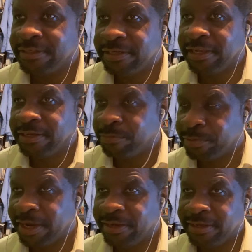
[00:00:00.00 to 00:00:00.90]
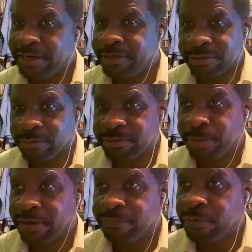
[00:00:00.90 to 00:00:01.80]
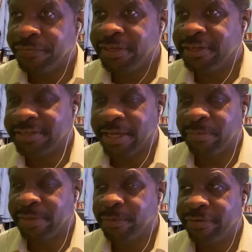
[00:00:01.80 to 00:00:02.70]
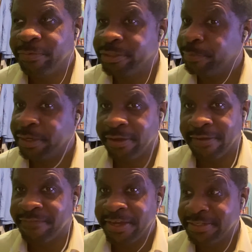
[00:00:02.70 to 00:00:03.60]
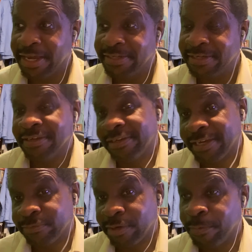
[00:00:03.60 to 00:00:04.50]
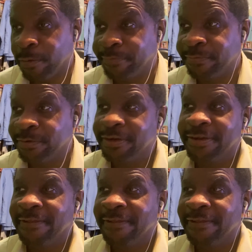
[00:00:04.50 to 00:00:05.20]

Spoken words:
Dylan O'Brien getting his own spinoff movie, his Nightwing movie, which would be fantastic, and that's what I'm hoping for.